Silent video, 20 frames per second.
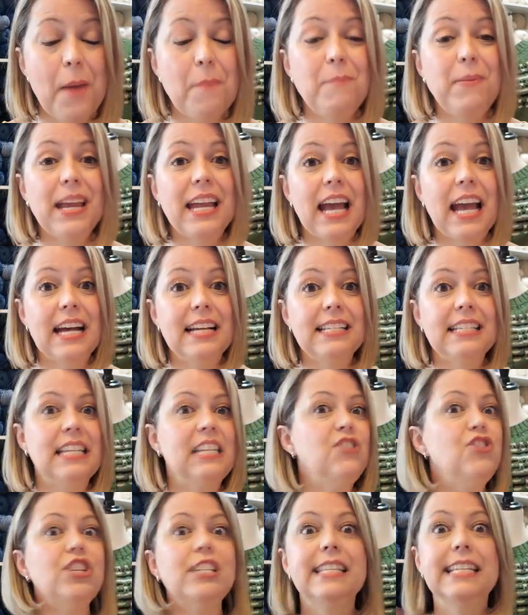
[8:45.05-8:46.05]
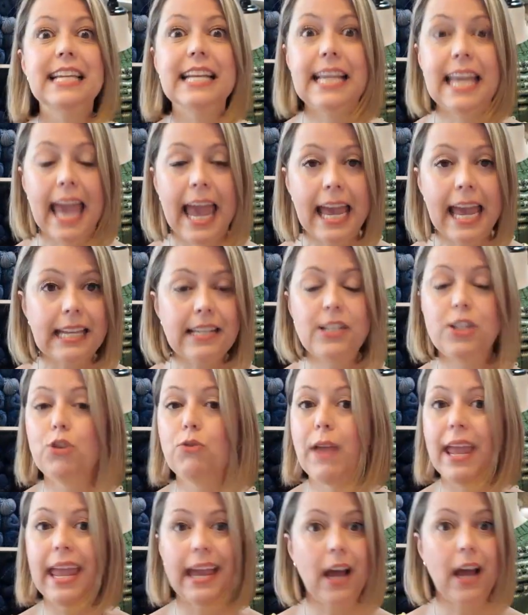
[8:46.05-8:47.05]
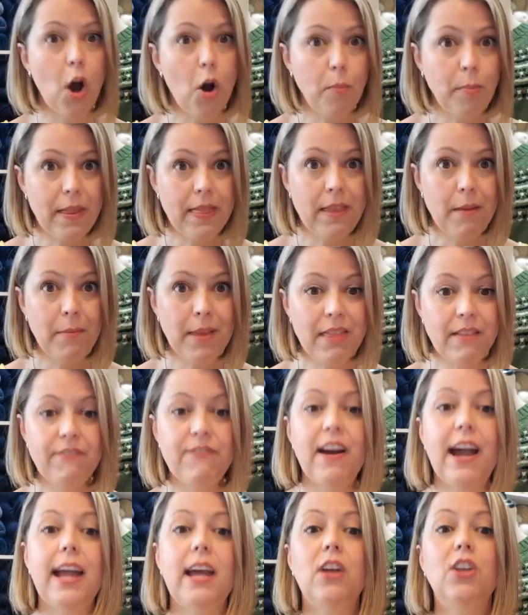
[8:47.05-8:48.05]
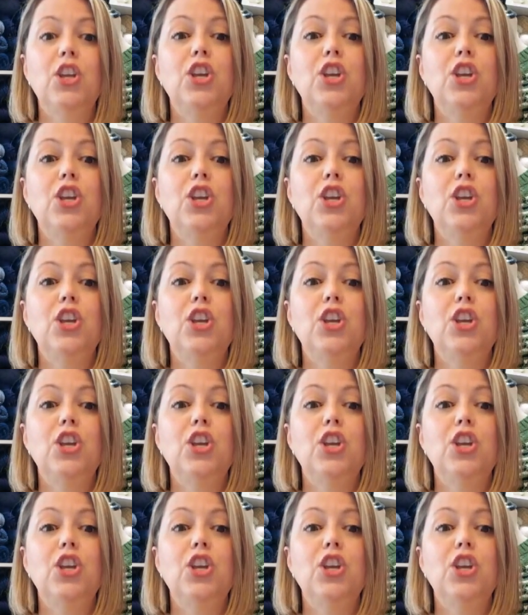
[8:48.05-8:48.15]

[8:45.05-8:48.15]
because just in case you can't open them in the file,